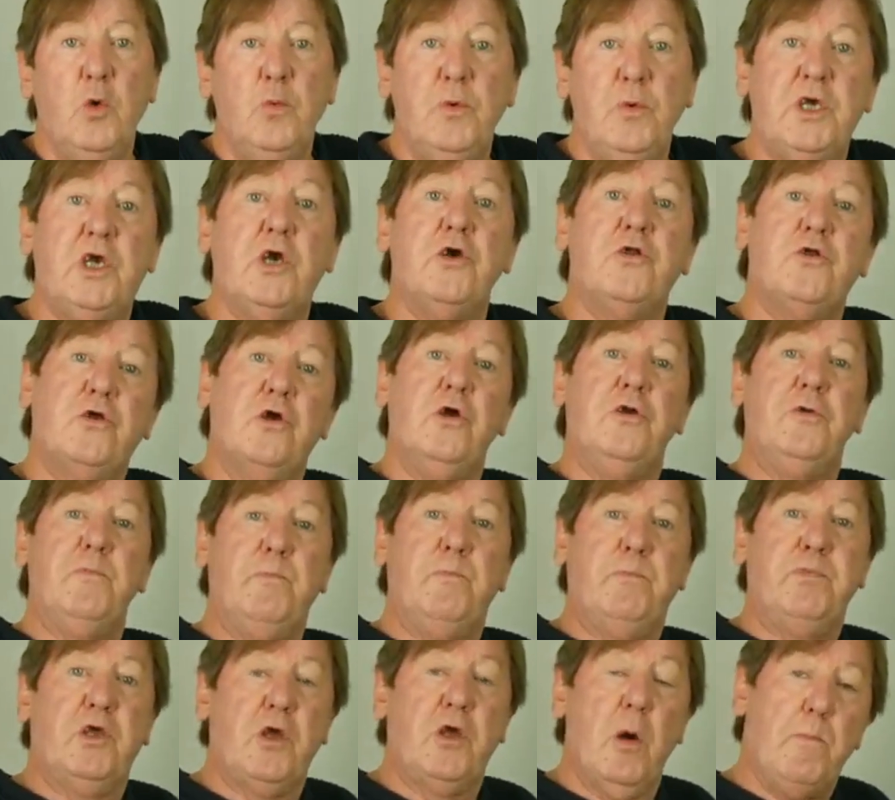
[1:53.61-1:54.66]
we
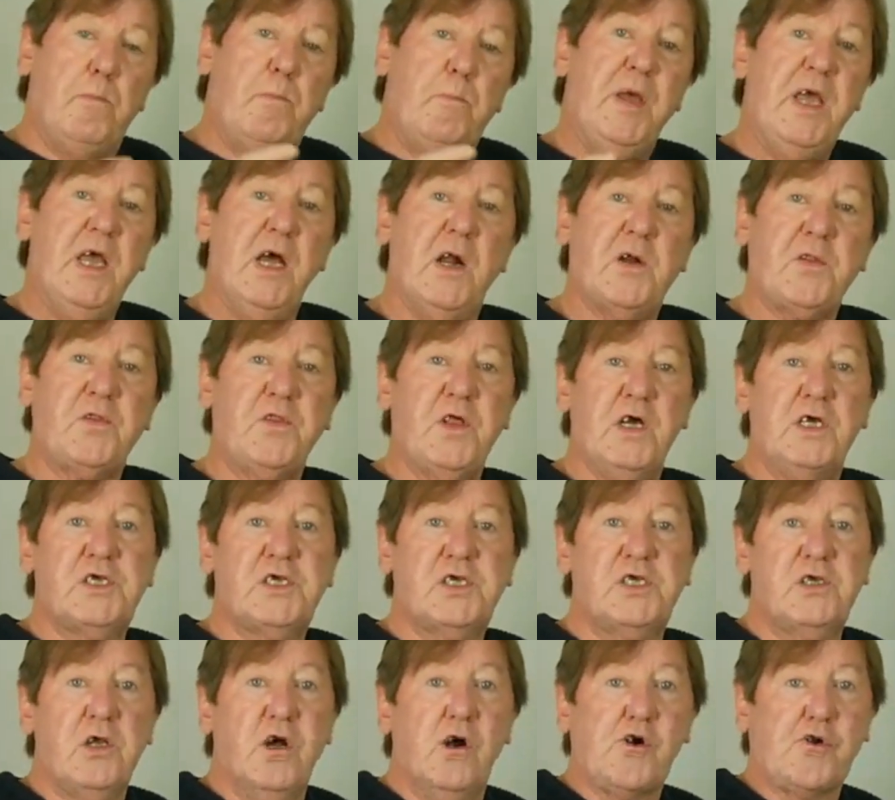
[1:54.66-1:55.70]
could compare
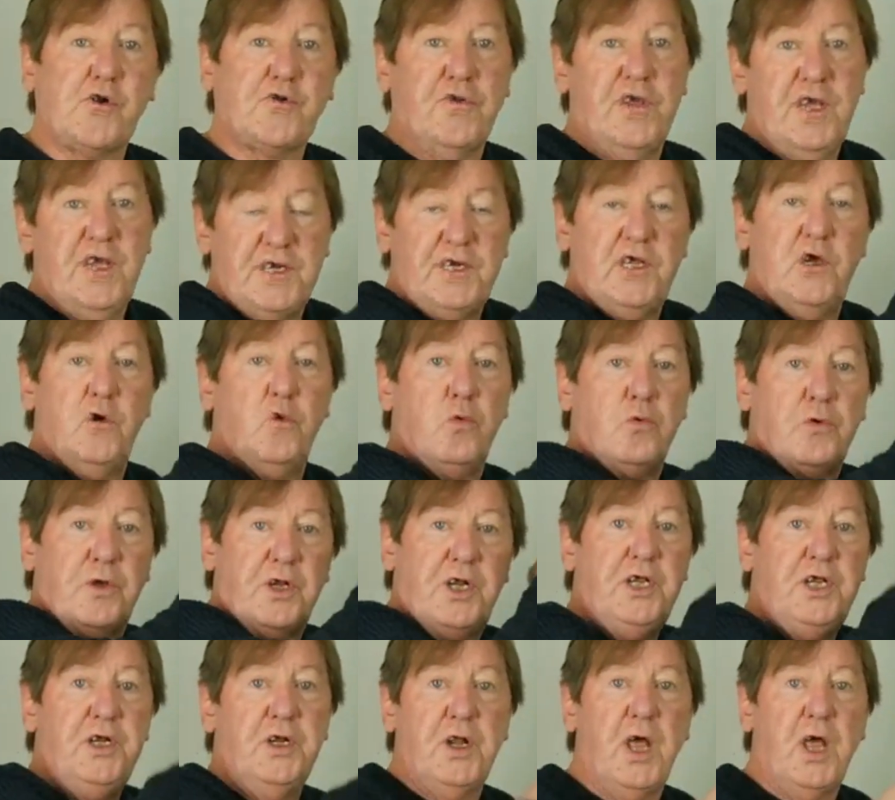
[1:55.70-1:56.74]
this radial
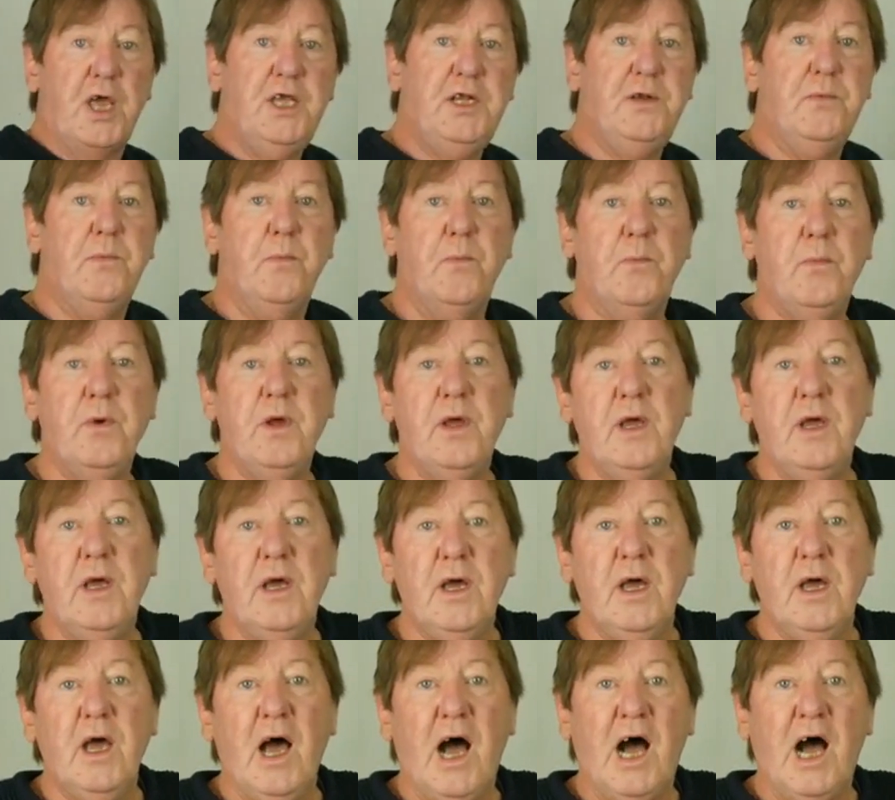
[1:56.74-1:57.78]
green line
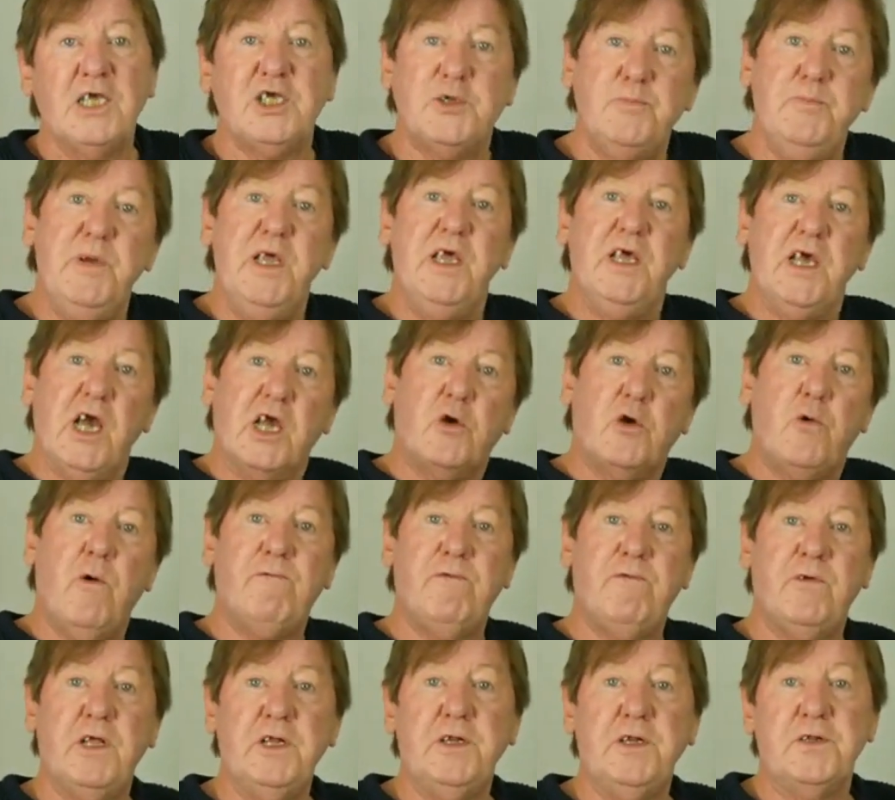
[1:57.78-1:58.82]
as being
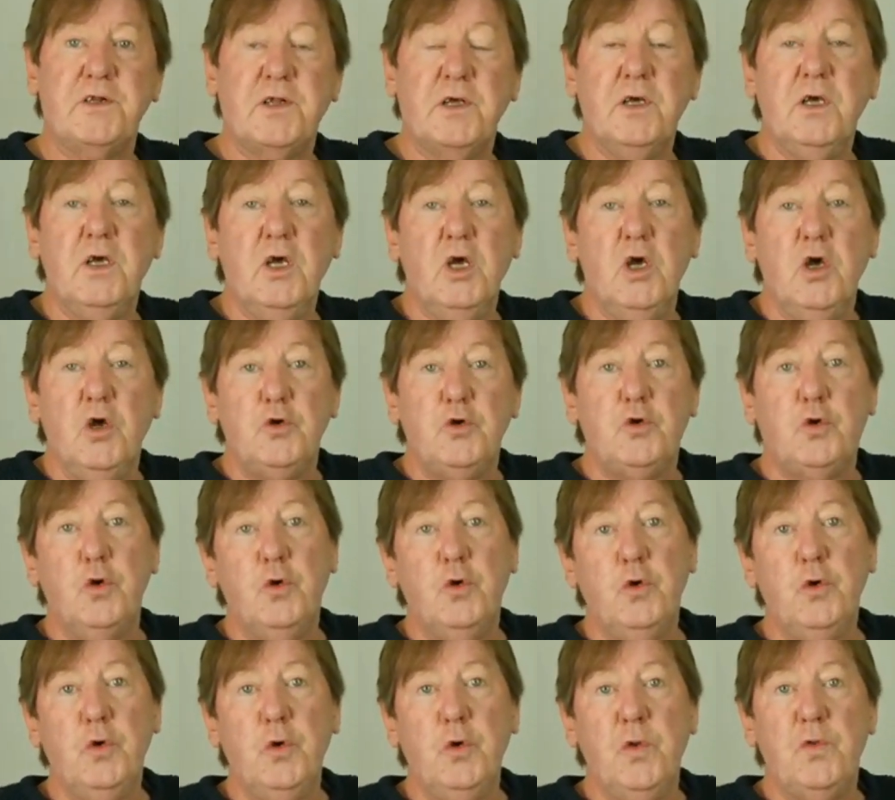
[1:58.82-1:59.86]
equivalent
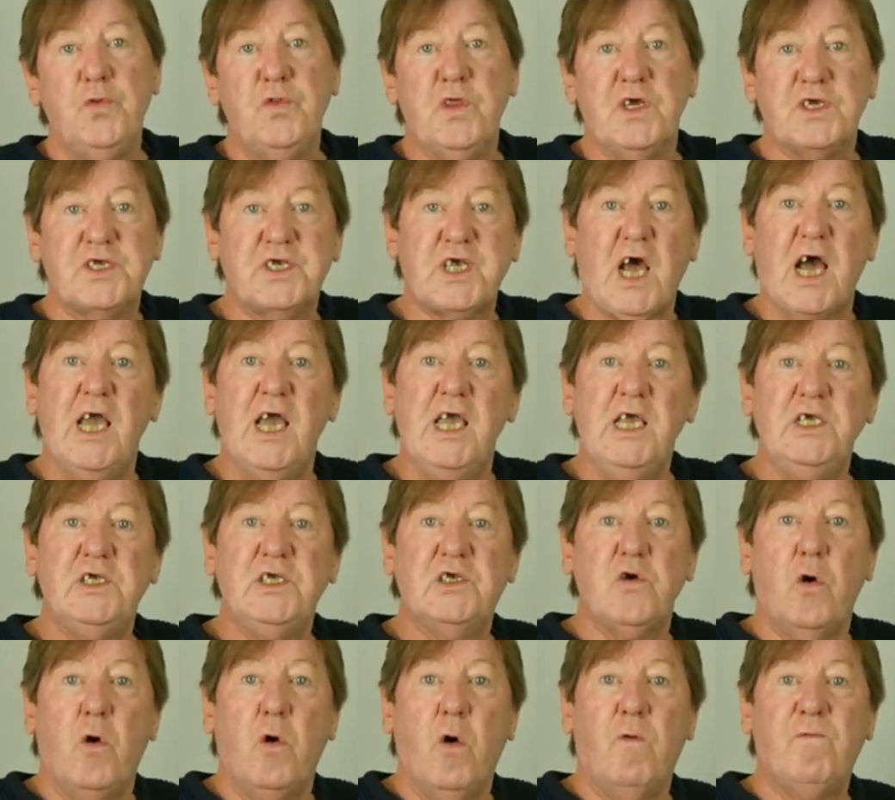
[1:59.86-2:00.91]
to the
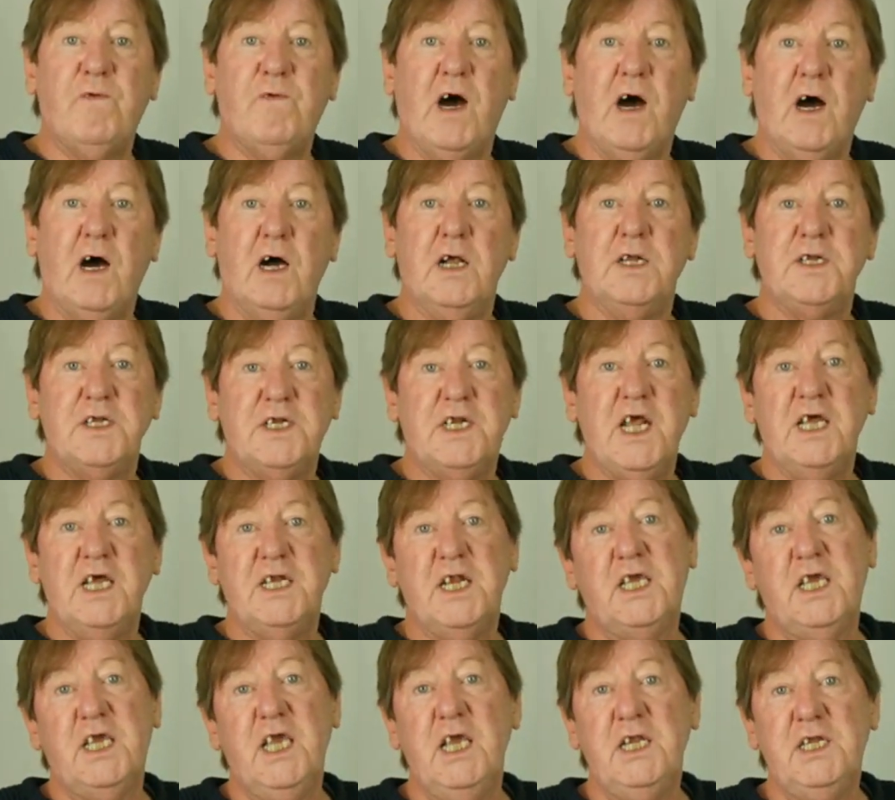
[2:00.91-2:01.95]
size of a
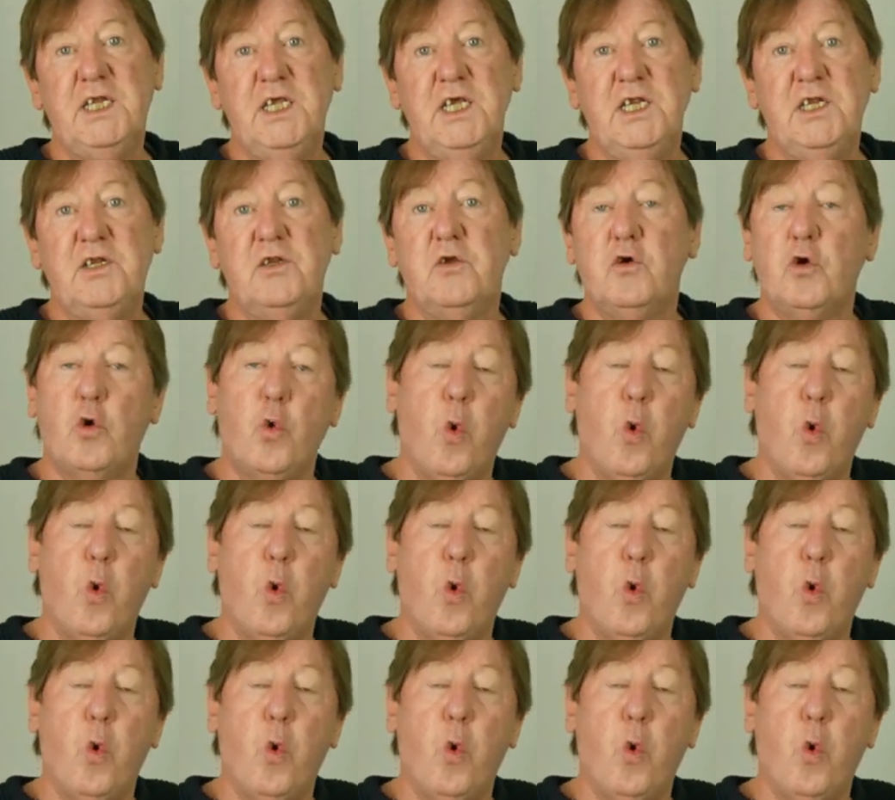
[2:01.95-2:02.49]
dedicated